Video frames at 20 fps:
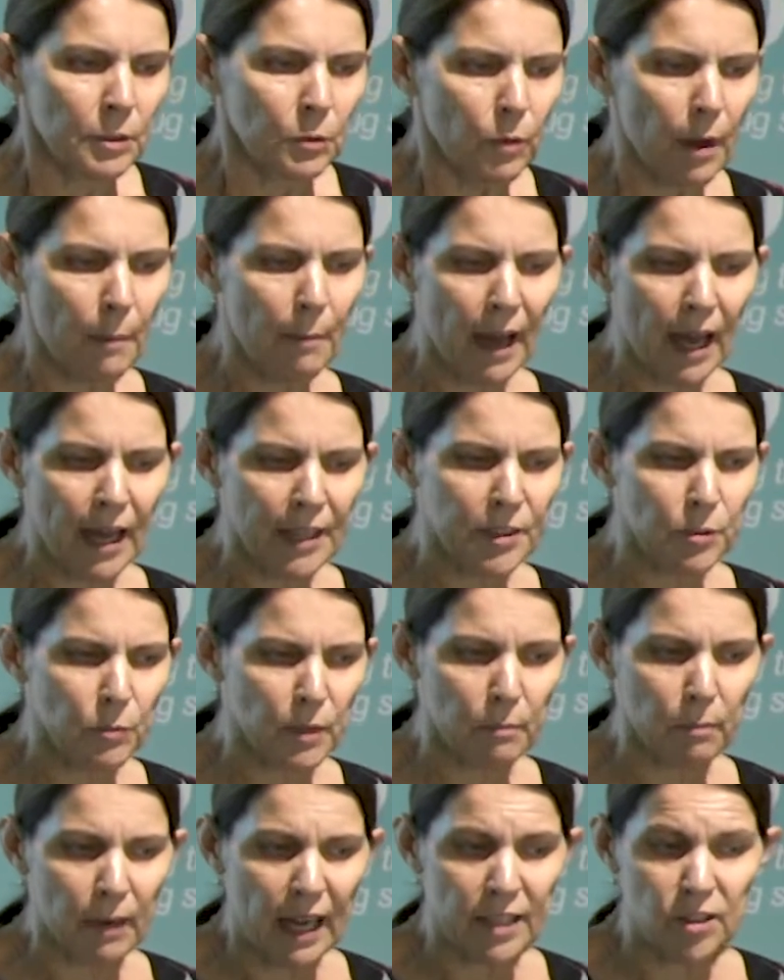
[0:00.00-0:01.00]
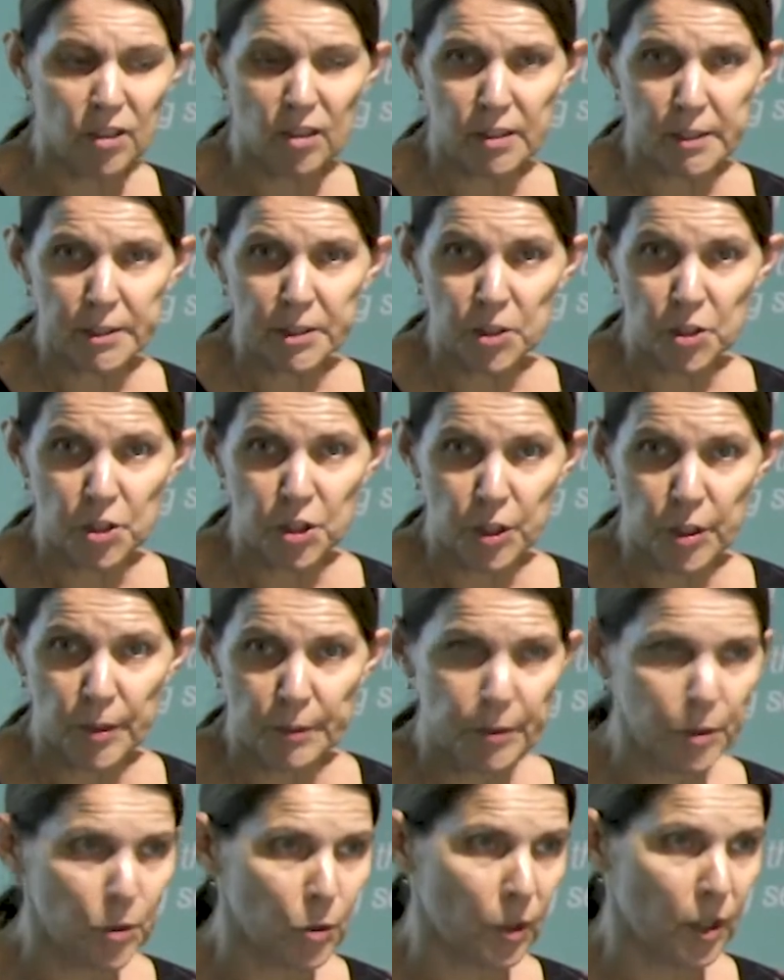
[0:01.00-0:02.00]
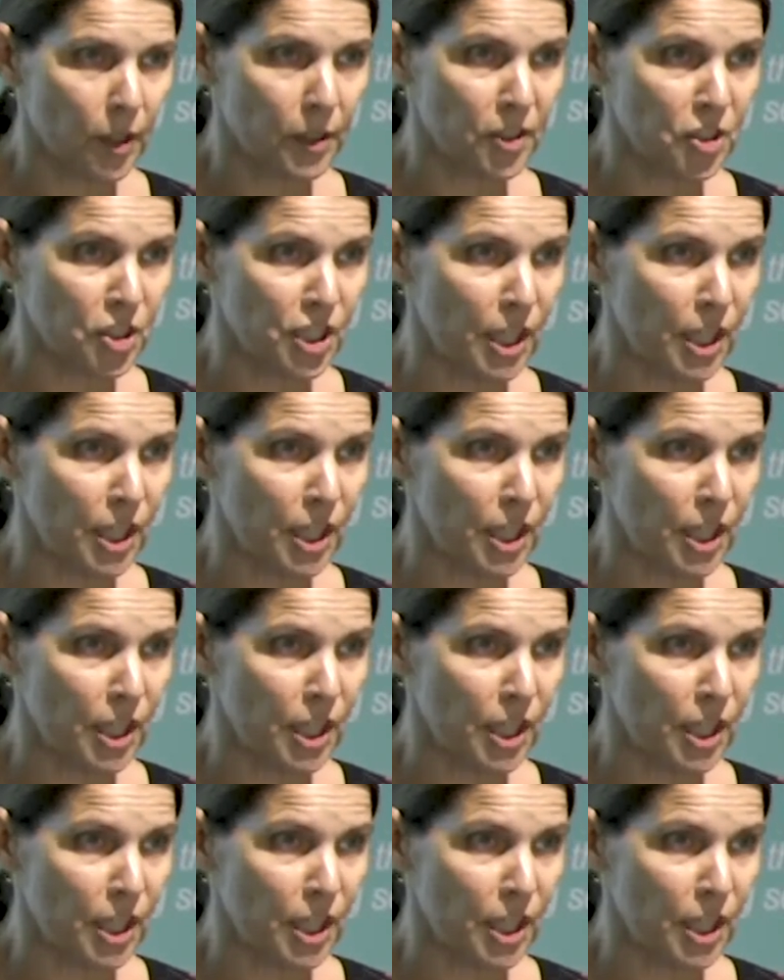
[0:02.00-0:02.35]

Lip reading: We're partnered with Black Dog Institute, who do a lot of